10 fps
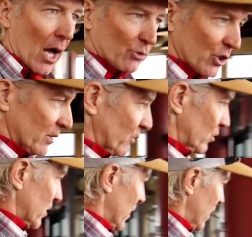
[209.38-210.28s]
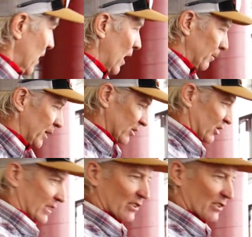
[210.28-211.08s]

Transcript: options. Here's an